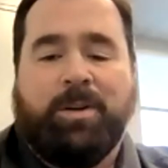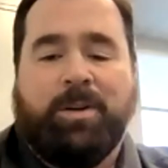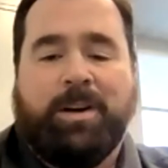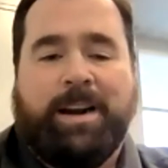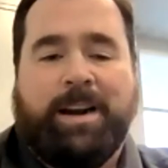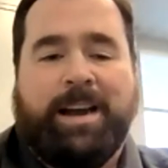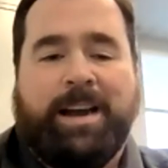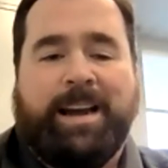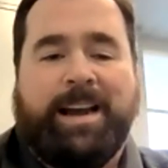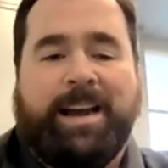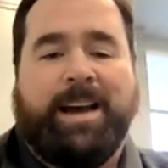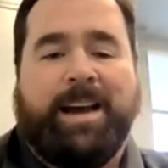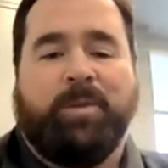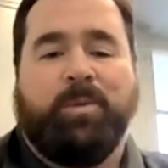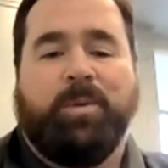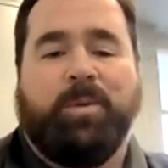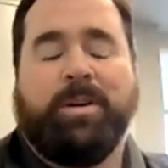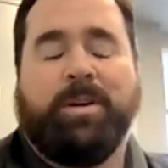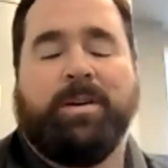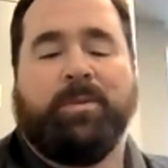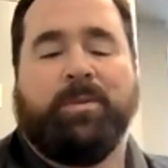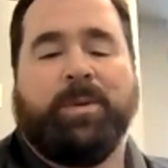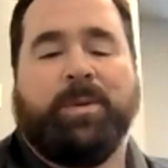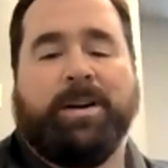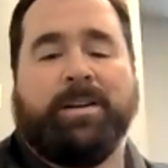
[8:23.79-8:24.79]

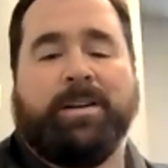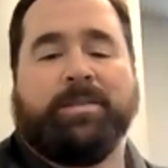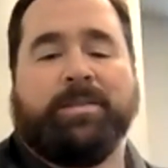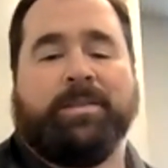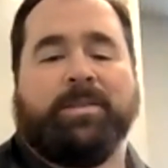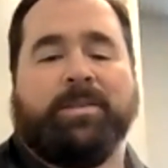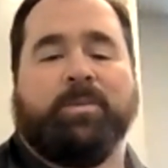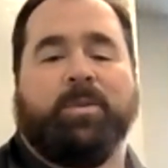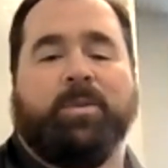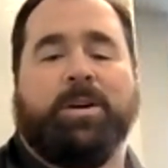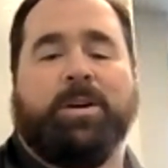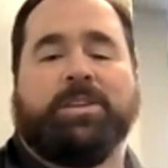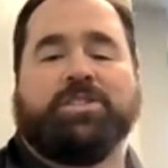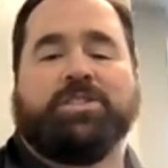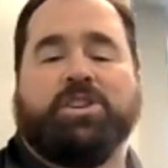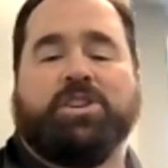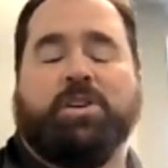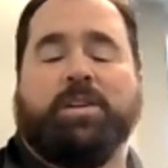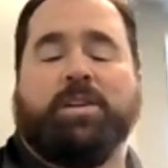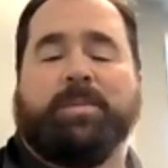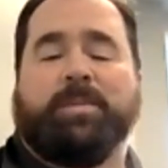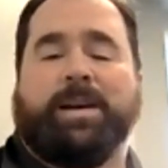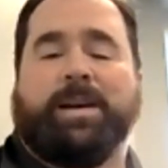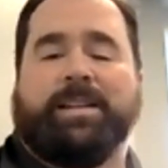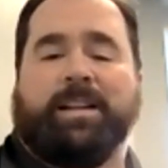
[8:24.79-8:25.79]
We're
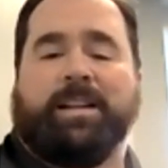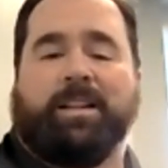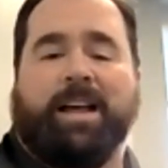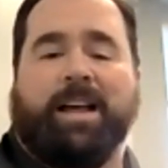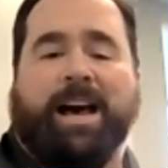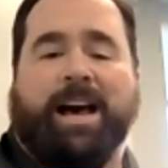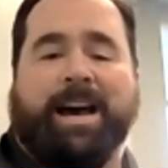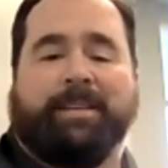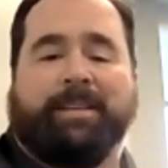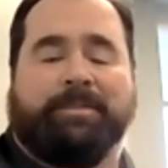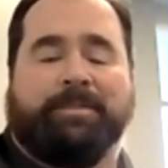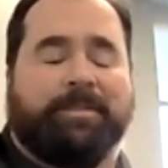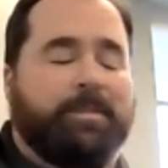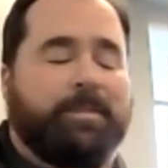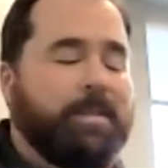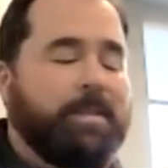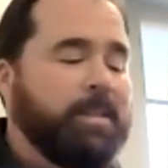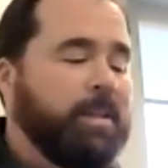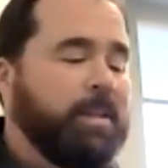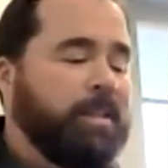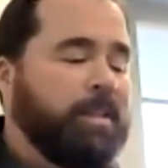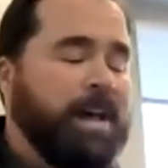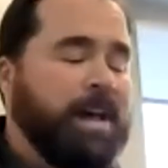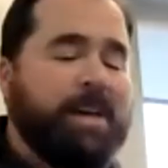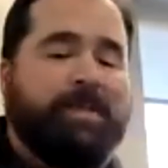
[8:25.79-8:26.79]
showing everybody the live
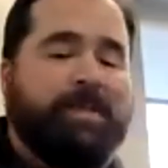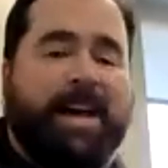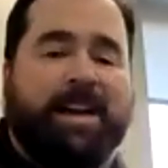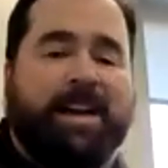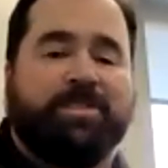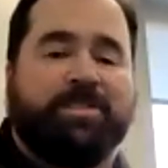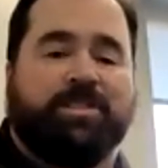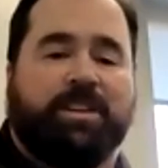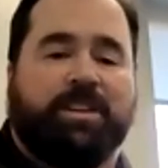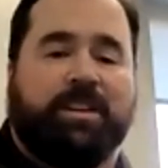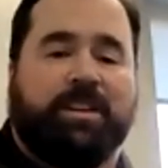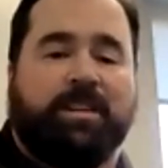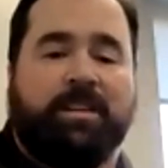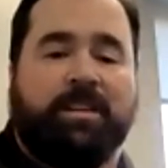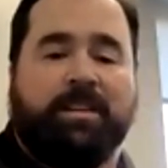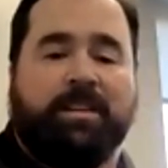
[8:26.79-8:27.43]
action.